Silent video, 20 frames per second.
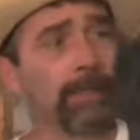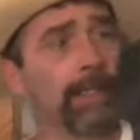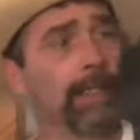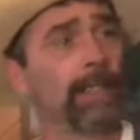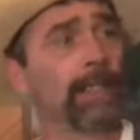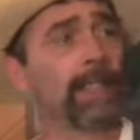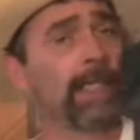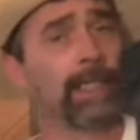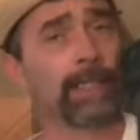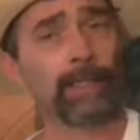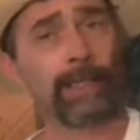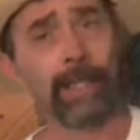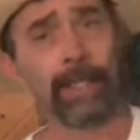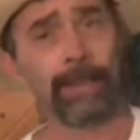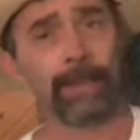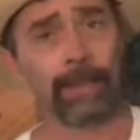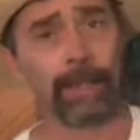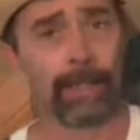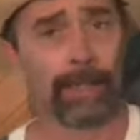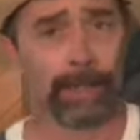In that
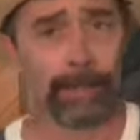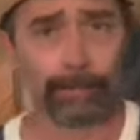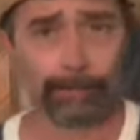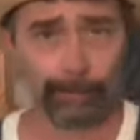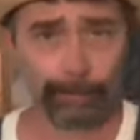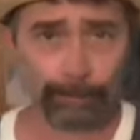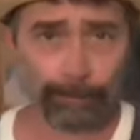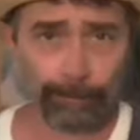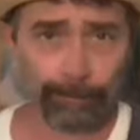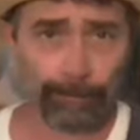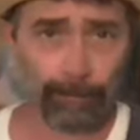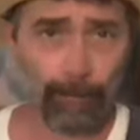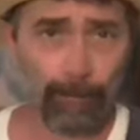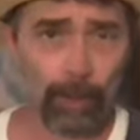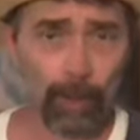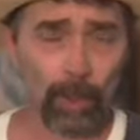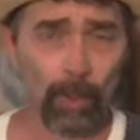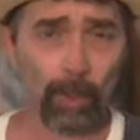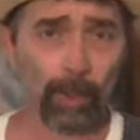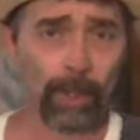land, they
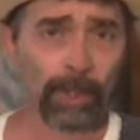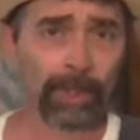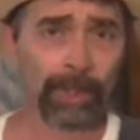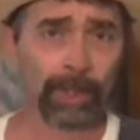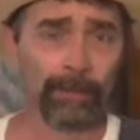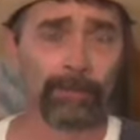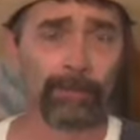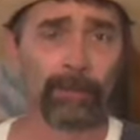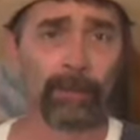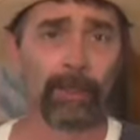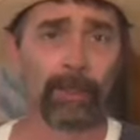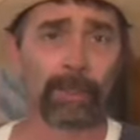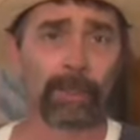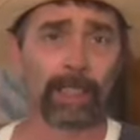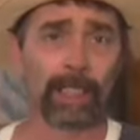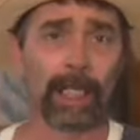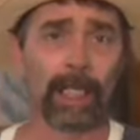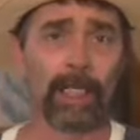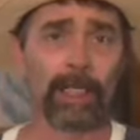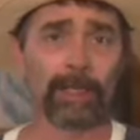worship foreign
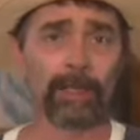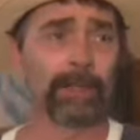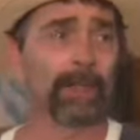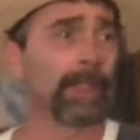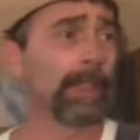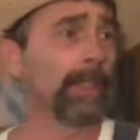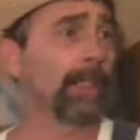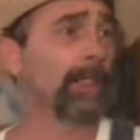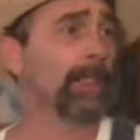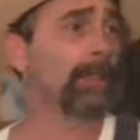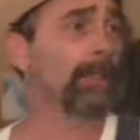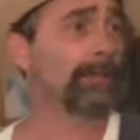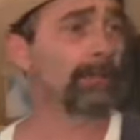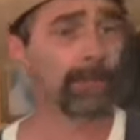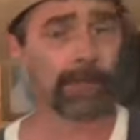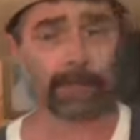gods, and